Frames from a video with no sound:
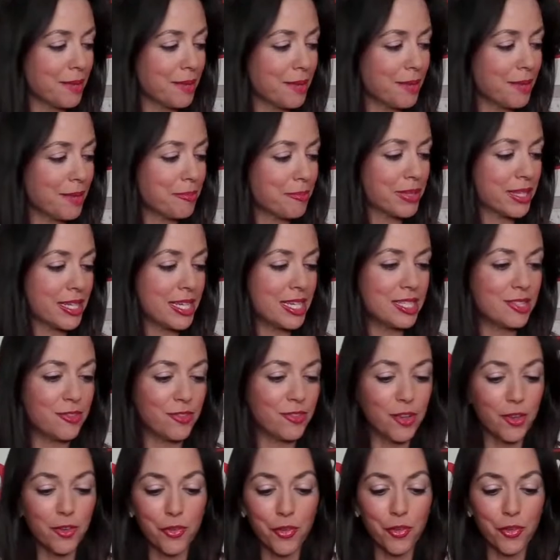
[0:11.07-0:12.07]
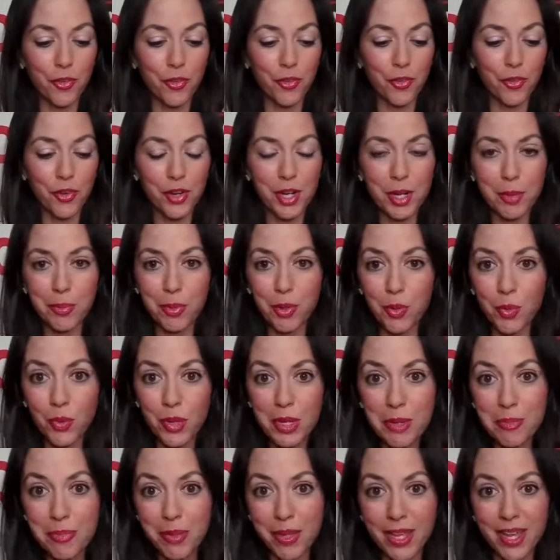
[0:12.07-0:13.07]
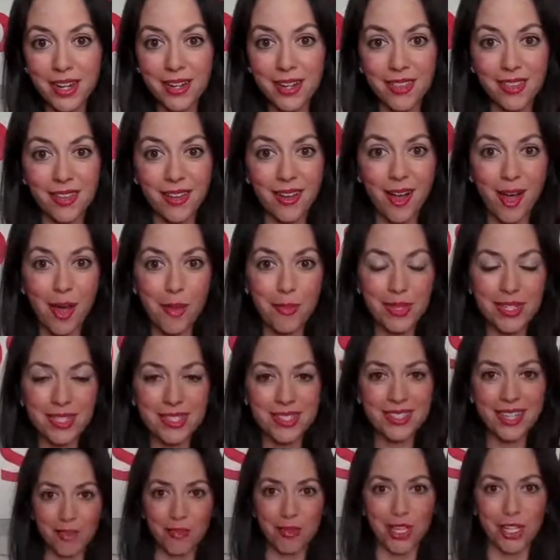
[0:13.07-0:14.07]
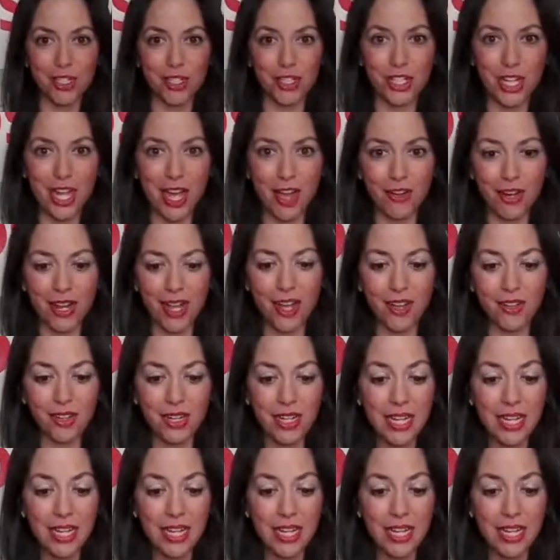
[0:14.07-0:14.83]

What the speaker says: Please feel free to put replay into the comments section. Give me a shout out.